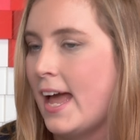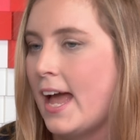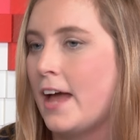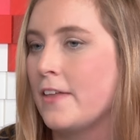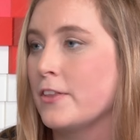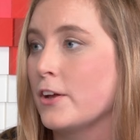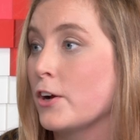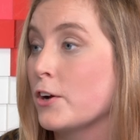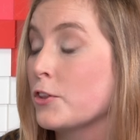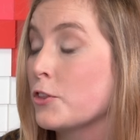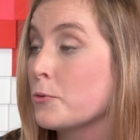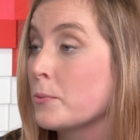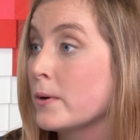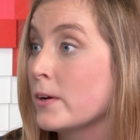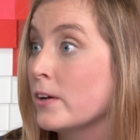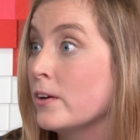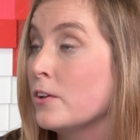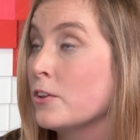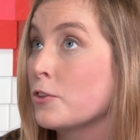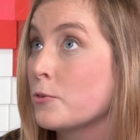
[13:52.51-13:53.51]
And there
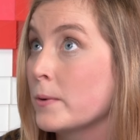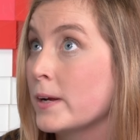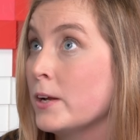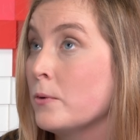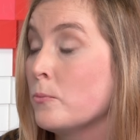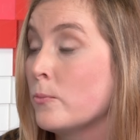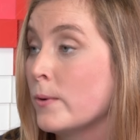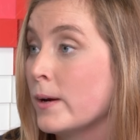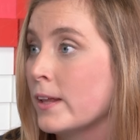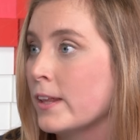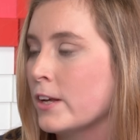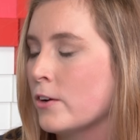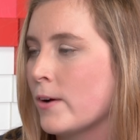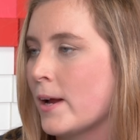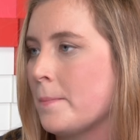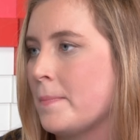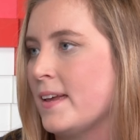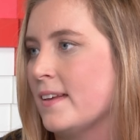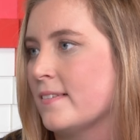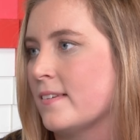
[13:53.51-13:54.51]
are 3 really
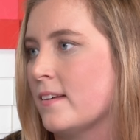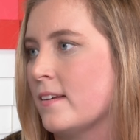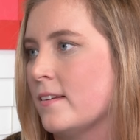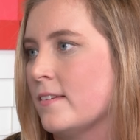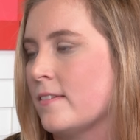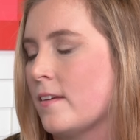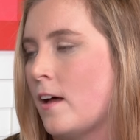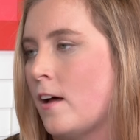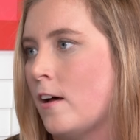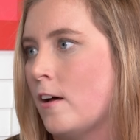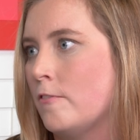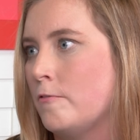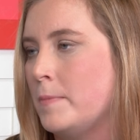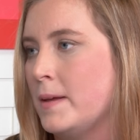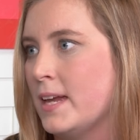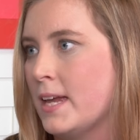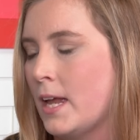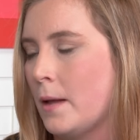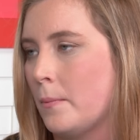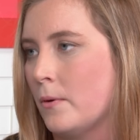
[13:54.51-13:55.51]
great pieces of
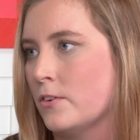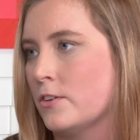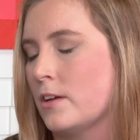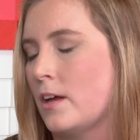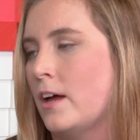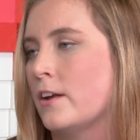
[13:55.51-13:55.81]
being able to